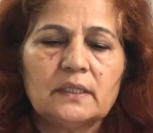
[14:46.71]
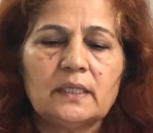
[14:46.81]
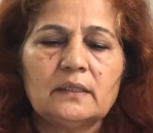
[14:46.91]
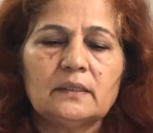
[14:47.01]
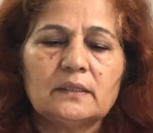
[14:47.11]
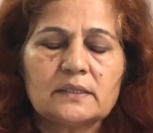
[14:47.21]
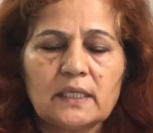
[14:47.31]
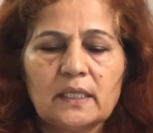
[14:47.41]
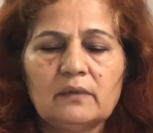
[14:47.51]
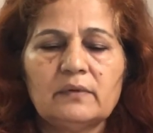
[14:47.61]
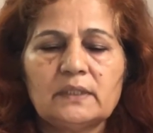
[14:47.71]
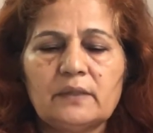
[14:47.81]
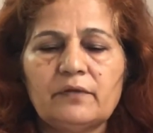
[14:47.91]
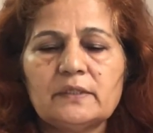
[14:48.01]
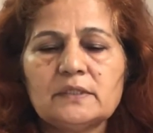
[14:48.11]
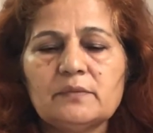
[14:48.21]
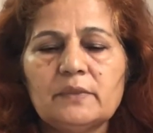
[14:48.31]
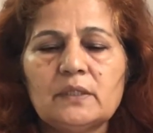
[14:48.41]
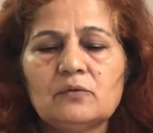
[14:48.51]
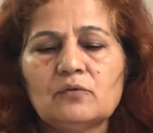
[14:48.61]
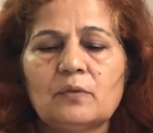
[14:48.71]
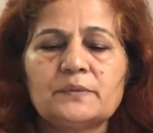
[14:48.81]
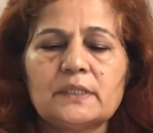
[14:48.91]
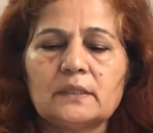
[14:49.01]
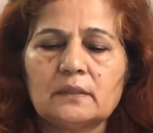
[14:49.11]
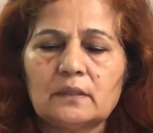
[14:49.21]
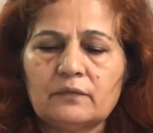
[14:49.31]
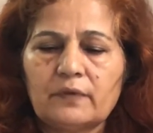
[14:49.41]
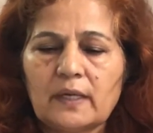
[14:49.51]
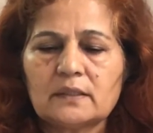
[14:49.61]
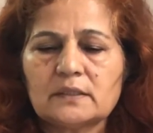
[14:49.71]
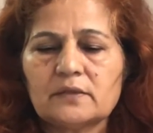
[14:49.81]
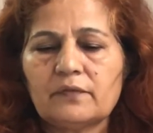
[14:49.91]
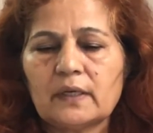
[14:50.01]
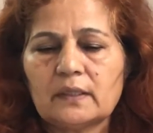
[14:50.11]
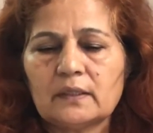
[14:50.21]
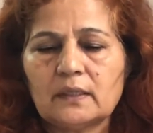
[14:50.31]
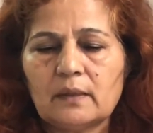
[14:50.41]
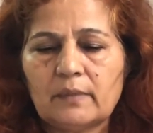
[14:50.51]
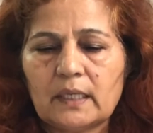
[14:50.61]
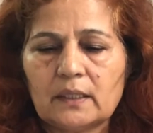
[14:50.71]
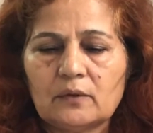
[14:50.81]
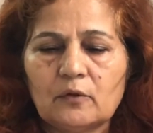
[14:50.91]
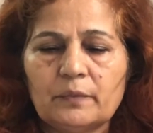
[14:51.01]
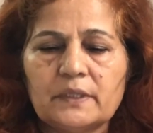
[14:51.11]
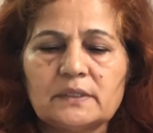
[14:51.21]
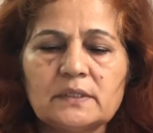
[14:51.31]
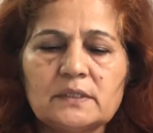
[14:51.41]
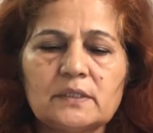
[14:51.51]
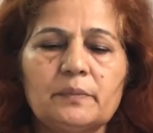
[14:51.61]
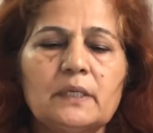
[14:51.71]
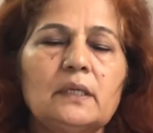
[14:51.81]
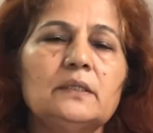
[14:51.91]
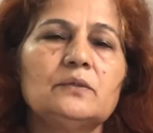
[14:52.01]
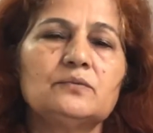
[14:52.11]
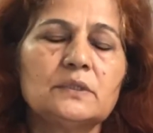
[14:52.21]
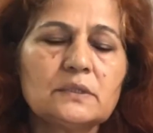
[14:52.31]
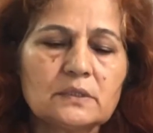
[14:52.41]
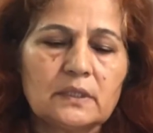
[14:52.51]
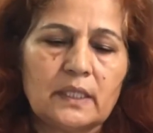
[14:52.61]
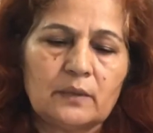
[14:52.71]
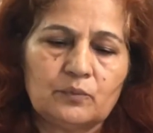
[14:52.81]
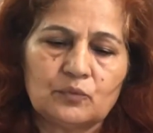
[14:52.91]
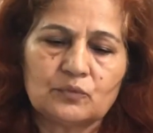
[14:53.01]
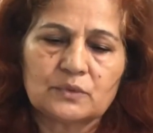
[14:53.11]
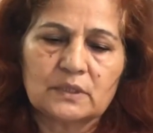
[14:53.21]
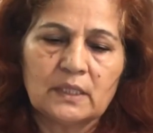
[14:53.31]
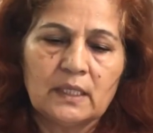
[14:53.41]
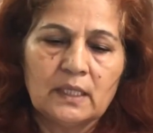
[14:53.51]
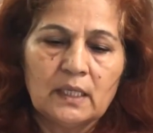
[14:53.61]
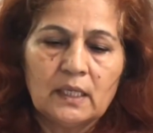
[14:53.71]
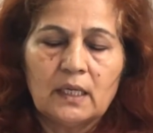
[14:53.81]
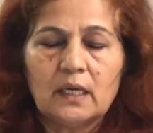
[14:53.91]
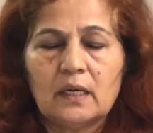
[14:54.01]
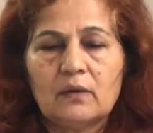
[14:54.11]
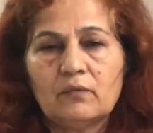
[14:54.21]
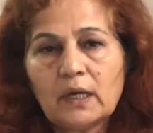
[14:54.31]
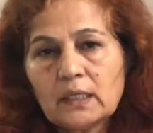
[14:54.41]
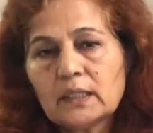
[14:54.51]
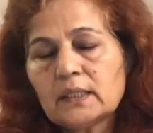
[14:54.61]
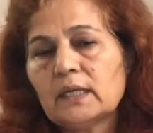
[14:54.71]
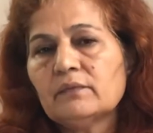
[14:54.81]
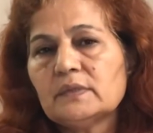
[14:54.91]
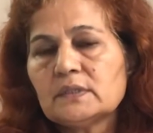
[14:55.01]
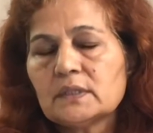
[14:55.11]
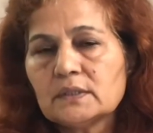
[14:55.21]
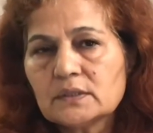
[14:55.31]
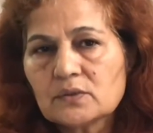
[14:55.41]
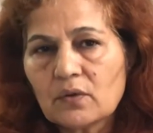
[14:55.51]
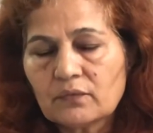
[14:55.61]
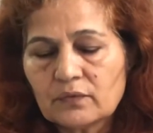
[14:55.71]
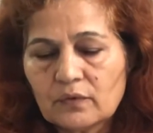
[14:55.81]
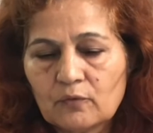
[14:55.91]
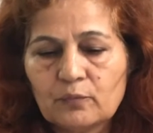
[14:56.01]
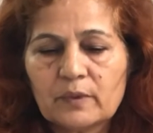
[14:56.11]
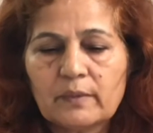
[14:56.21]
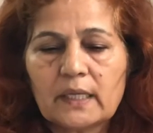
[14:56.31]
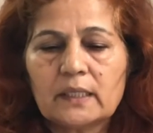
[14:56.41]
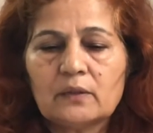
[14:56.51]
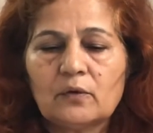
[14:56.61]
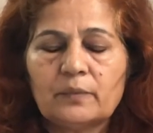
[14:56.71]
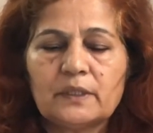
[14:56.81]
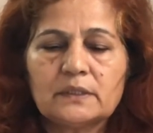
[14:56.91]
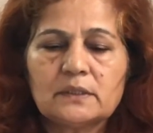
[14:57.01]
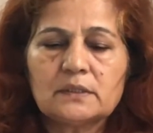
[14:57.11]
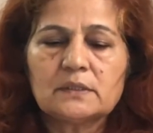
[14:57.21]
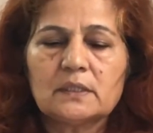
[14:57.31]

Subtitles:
Then second one, defensive, mean to offset other factors affecting the market operations, typically uses the reports. What are the advantages of open market operations?